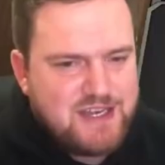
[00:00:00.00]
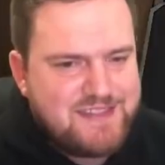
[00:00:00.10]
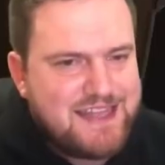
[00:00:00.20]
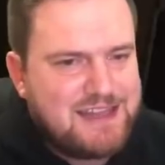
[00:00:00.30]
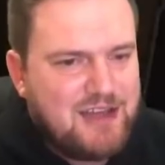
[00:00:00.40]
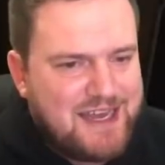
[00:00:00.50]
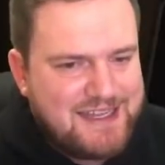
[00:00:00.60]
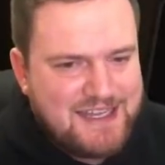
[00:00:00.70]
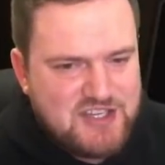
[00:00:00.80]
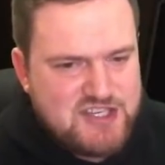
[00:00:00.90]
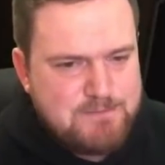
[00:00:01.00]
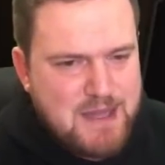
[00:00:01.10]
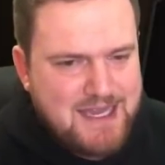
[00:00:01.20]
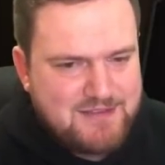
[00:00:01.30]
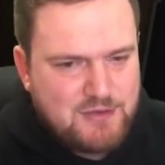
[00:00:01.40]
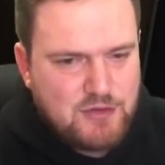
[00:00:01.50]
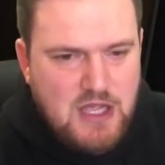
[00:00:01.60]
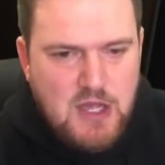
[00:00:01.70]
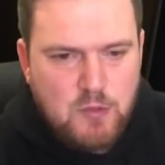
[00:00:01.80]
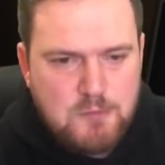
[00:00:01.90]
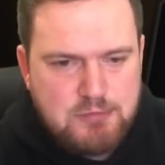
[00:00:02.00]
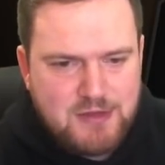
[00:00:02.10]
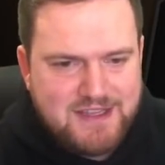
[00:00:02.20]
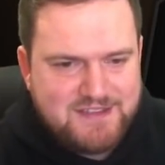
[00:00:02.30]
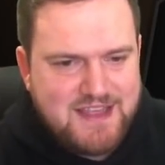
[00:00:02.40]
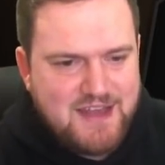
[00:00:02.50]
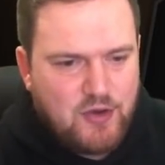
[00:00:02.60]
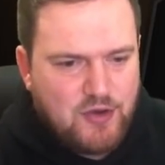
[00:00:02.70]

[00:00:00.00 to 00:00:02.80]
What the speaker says: I need that lightning energy back, so we'll place that